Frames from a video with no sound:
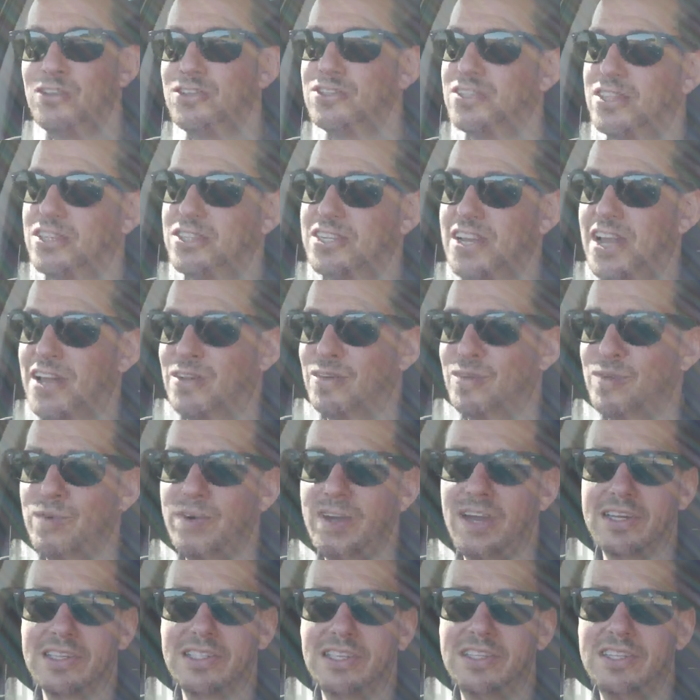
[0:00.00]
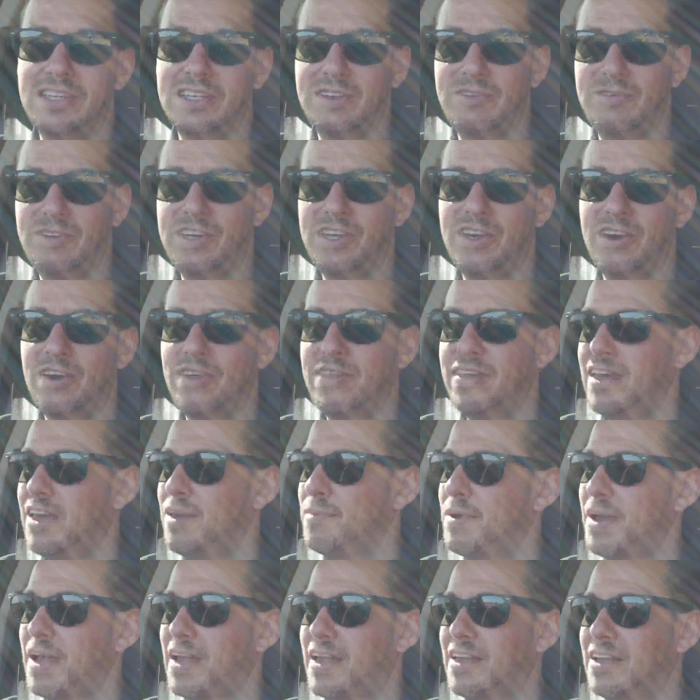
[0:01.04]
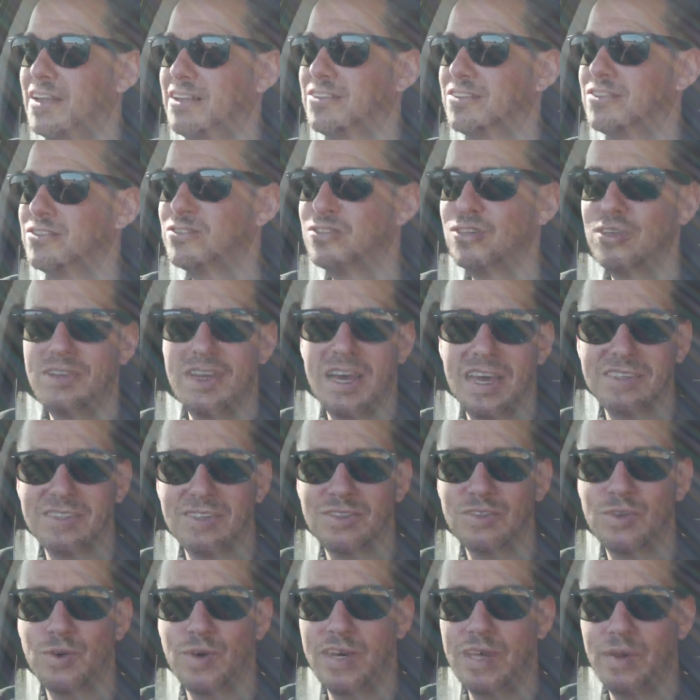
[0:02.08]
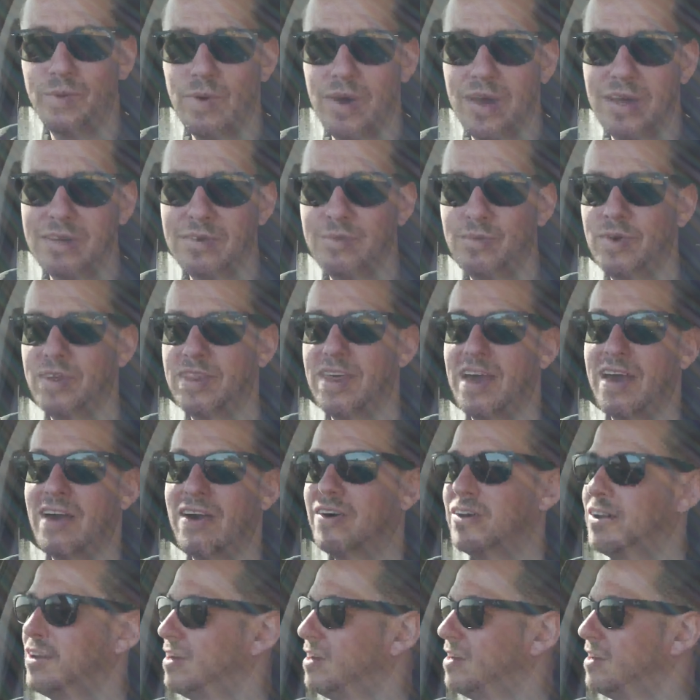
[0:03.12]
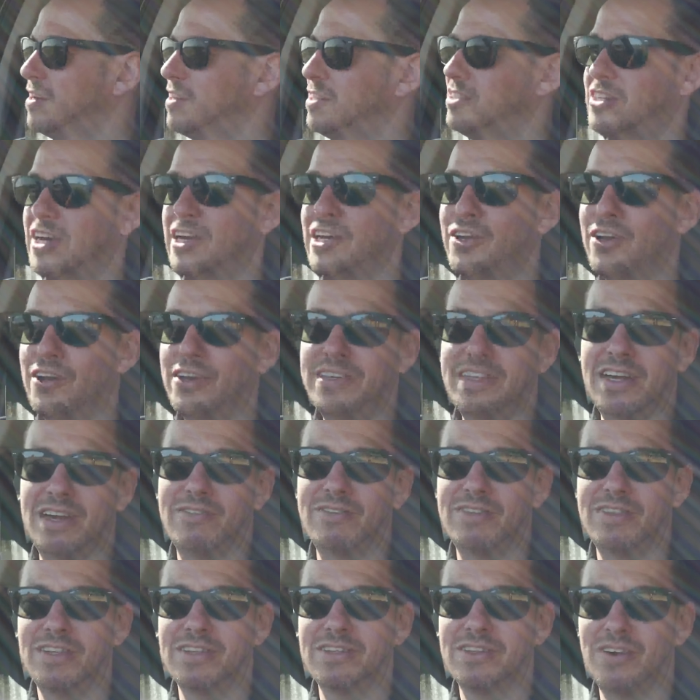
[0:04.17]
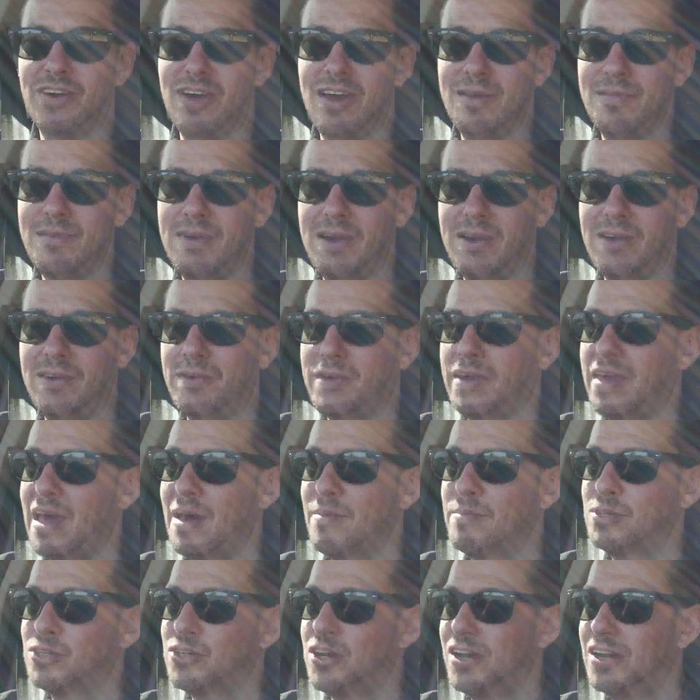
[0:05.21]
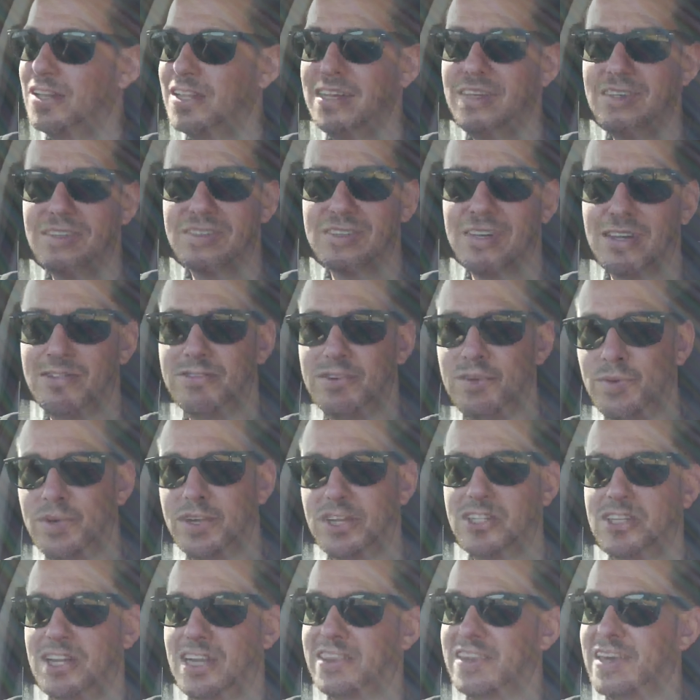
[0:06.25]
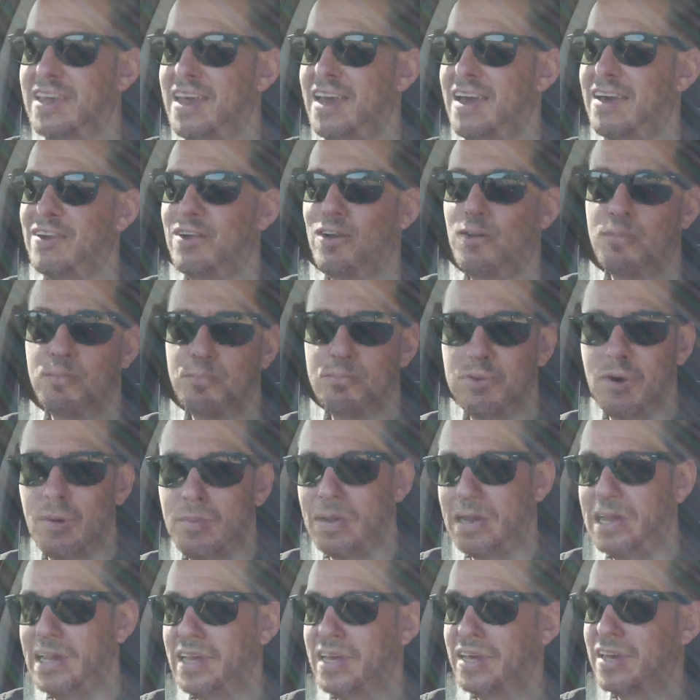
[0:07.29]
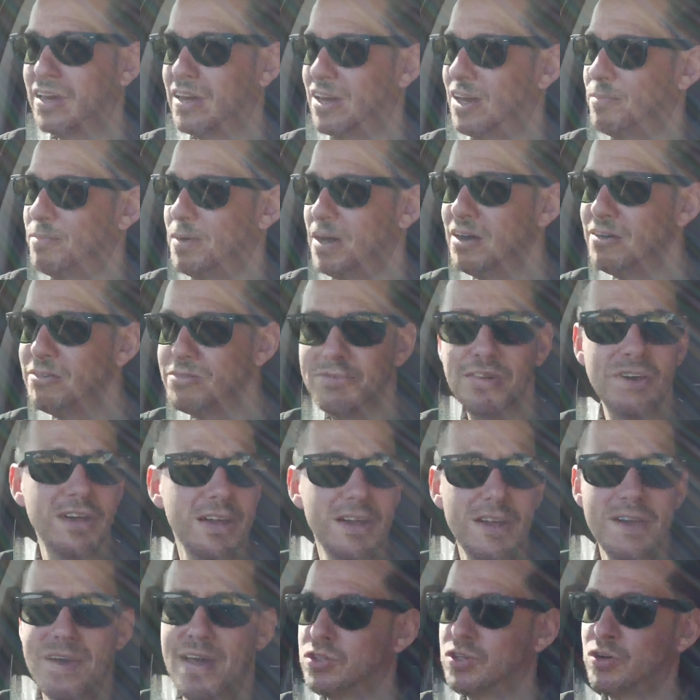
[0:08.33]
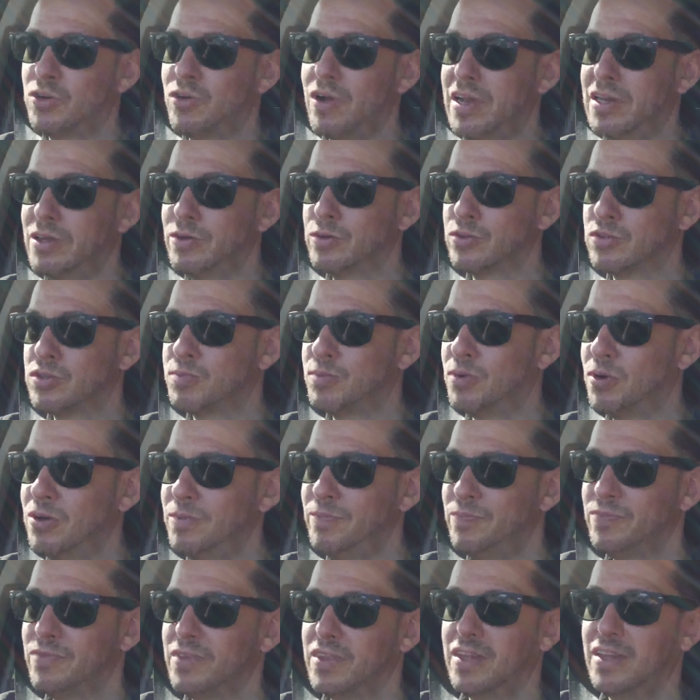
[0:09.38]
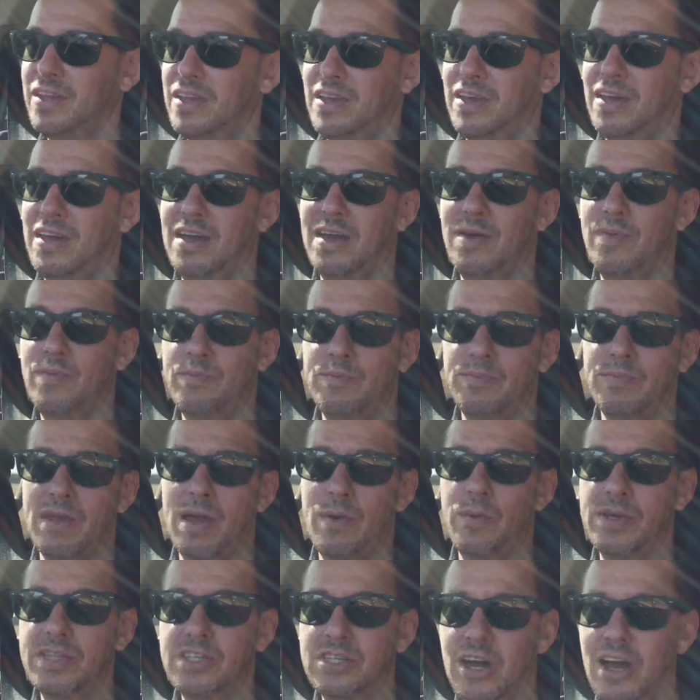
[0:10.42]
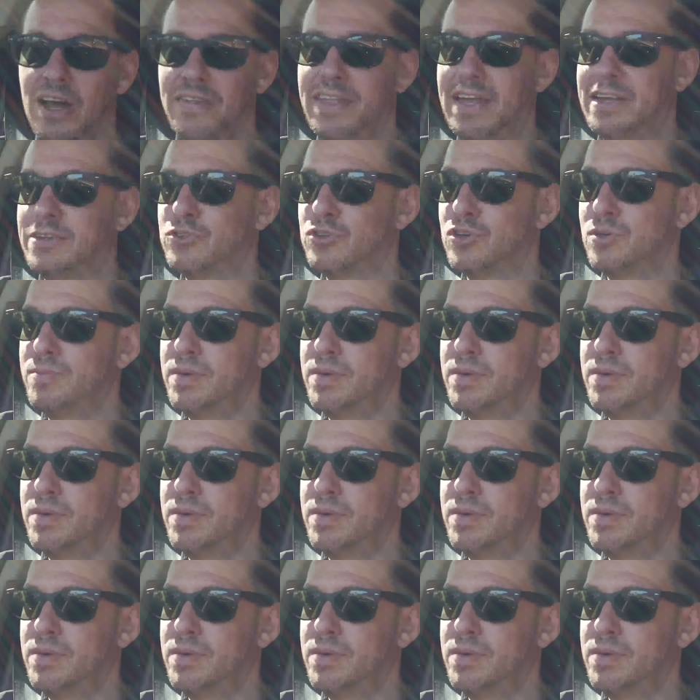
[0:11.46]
are new to the channel, we actually did a video there back in 2021 with our Jayco Dove at the time, our camper trailer. So if you want to check that out, I'll pop a link above. It's a great little spot. Um, and we tied that